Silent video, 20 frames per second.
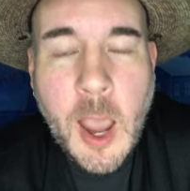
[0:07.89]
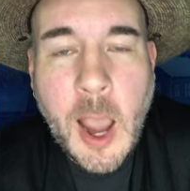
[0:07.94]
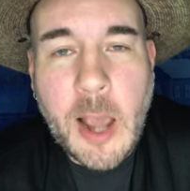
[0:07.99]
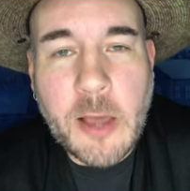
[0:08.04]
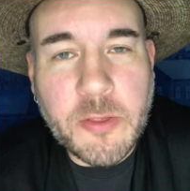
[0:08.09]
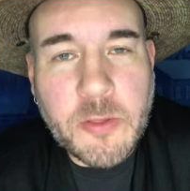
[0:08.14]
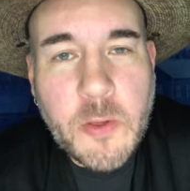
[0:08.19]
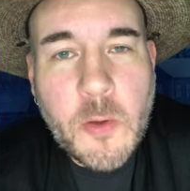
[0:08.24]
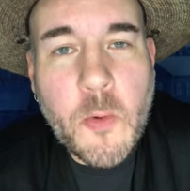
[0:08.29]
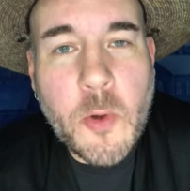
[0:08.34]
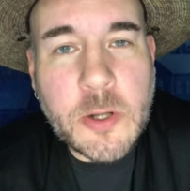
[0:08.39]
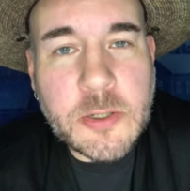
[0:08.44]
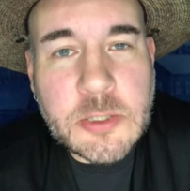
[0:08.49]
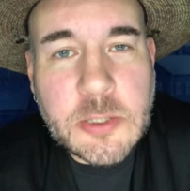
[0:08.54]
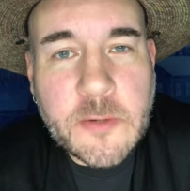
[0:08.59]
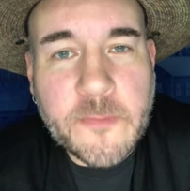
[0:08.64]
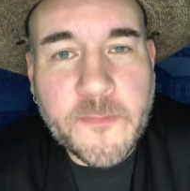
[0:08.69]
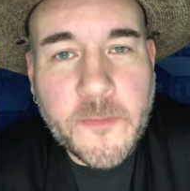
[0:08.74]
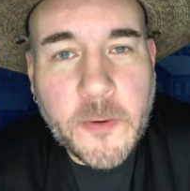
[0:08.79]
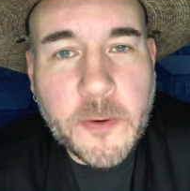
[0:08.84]
I still want you
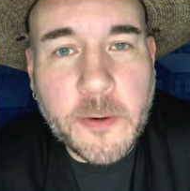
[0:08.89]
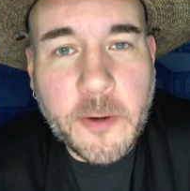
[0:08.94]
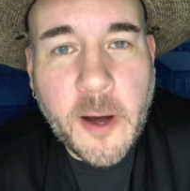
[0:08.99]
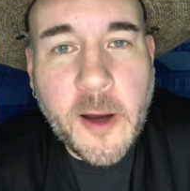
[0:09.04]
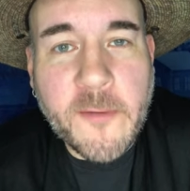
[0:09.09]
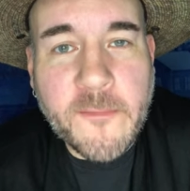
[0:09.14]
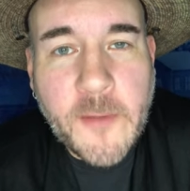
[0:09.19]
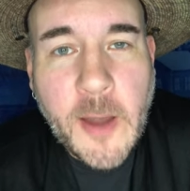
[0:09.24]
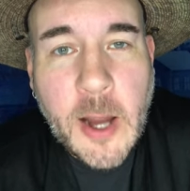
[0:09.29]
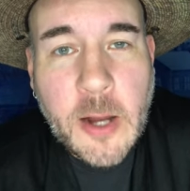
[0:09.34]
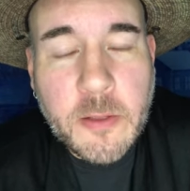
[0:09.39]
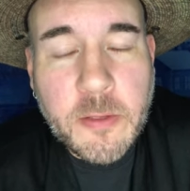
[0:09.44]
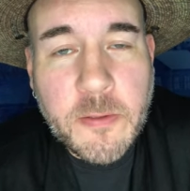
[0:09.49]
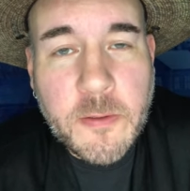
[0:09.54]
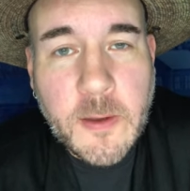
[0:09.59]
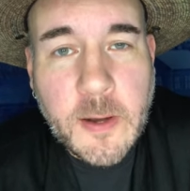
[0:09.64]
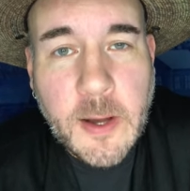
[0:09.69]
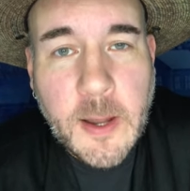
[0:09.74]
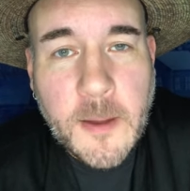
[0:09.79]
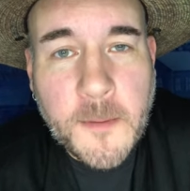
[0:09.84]
to photograph hats
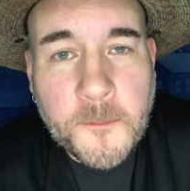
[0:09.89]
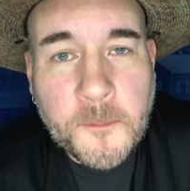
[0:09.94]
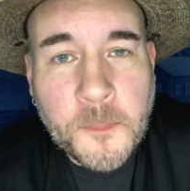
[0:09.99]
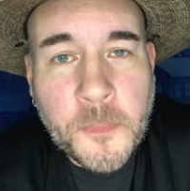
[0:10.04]
today.